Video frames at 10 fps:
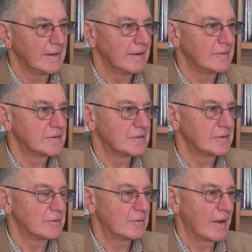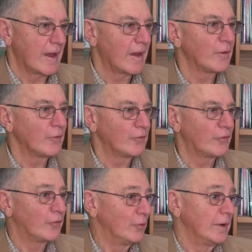into our
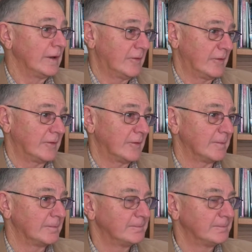schooling system.